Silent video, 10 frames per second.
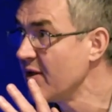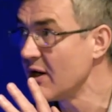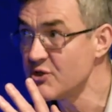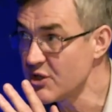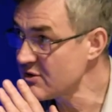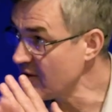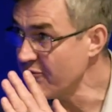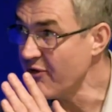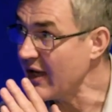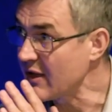They are just a
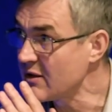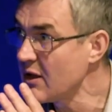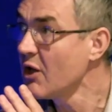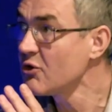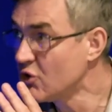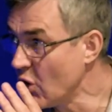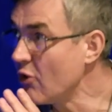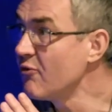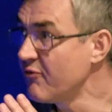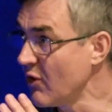fake.
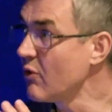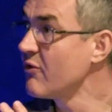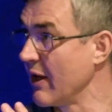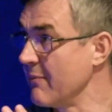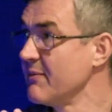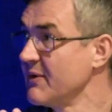Don't follow them.